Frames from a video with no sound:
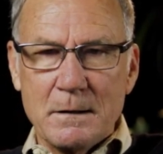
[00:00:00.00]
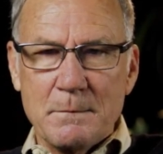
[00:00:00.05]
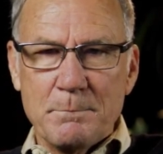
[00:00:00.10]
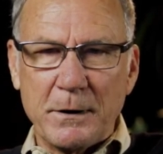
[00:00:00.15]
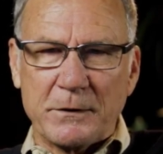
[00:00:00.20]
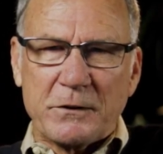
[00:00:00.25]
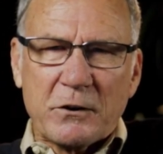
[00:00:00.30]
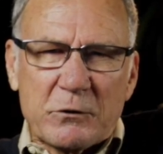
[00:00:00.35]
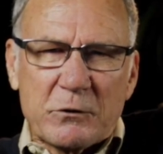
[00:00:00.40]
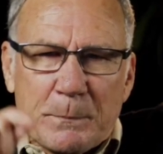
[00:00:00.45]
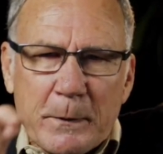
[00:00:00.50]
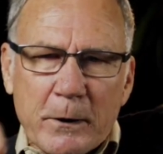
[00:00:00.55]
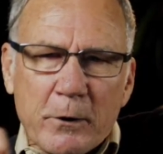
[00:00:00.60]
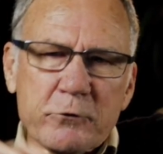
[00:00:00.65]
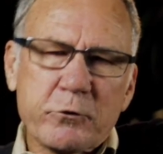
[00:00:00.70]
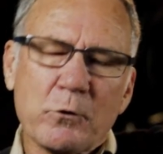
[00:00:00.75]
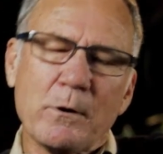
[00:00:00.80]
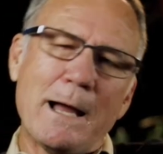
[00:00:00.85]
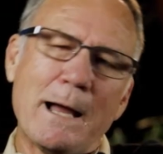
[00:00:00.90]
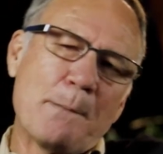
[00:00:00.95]
But the
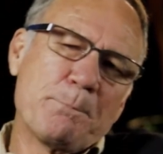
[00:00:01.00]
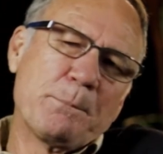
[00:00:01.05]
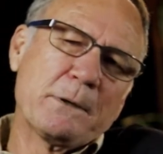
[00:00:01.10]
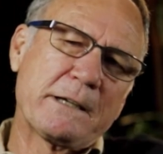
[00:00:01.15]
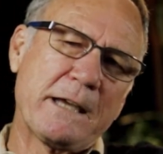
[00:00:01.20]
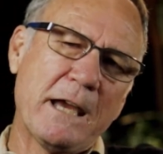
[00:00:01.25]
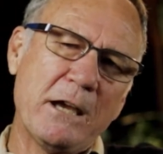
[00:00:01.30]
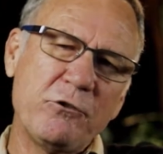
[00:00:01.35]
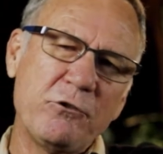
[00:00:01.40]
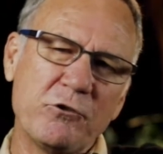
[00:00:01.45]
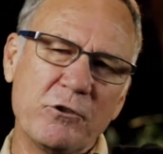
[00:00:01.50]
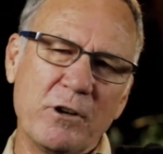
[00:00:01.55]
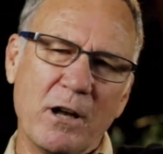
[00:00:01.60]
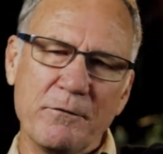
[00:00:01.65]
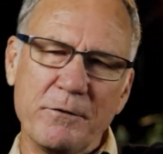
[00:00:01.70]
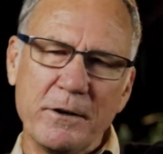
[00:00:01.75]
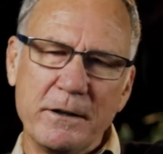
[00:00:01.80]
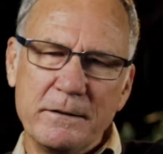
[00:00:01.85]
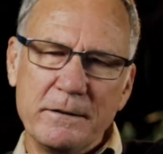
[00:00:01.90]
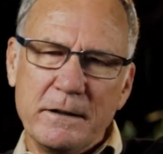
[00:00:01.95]
spiritual application
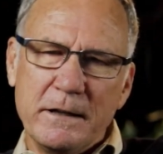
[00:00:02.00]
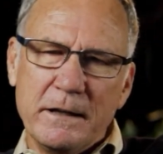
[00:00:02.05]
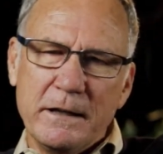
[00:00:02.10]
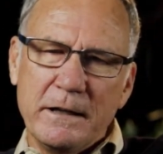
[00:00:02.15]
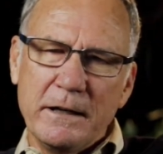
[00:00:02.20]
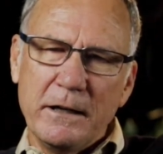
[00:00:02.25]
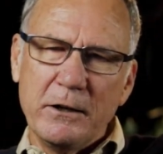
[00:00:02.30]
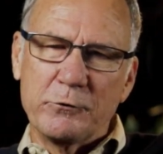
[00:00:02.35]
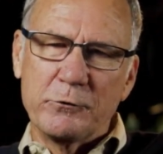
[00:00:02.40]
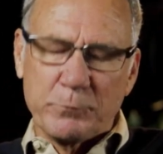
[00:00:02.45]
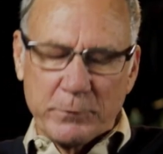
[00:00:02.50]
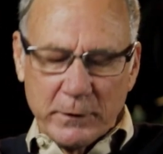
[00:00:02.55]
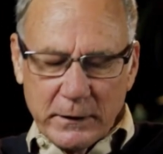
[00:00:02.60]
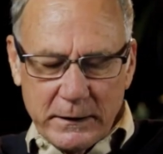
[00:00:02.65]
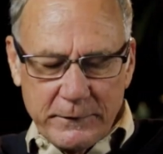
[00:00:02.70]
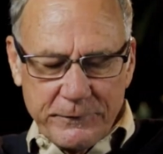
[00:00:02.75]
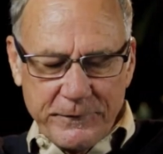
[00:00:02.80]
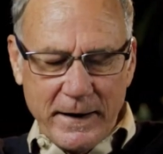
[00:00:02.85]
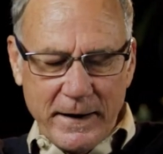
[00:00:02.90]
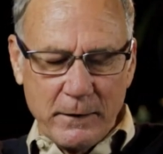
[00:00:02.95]
of it is
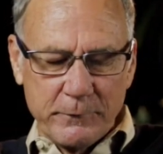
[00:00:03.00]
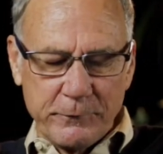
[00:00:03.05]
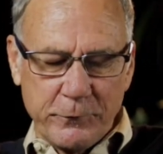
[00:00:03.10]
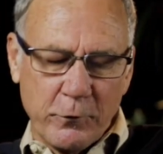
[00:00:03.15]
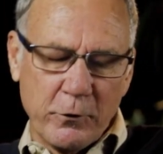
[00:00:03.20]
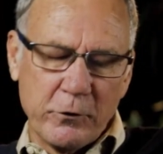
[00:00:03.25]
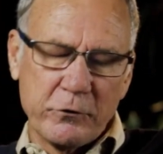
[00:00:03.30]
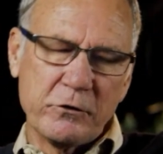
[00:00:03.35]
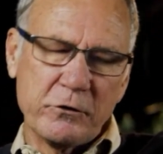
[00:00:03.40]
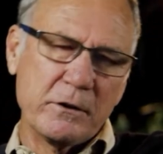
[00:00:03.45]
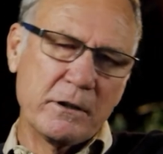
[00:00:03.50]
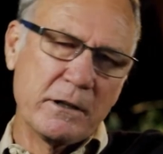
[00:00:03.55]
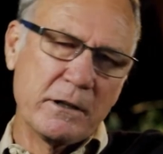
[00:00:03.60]
really found for us in